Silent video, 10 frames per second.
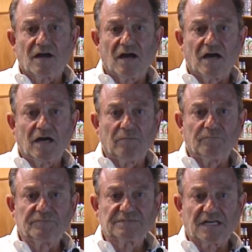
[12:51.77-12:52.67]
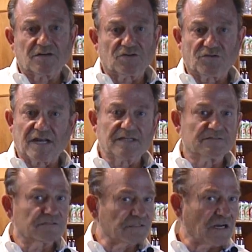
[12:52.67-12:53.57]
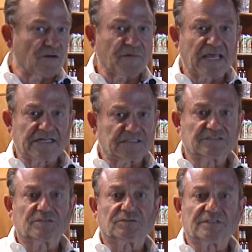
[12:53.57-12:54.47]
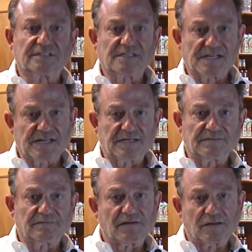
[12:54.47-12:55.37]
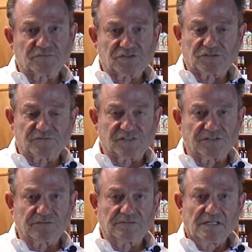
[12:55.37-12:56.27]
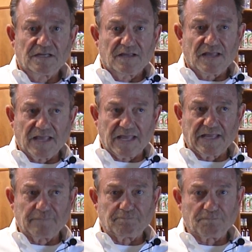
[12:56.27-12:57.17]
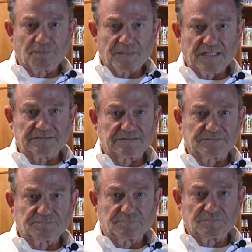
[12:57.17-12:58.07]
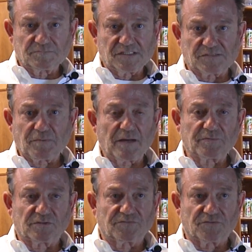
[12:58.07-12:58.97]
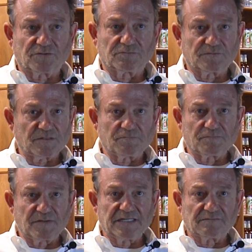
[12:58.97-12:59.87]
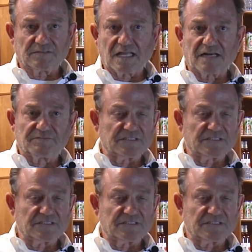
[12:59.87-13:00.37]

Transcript: It's got a great aromatics to it, and served chilled. And it's popular for a lot of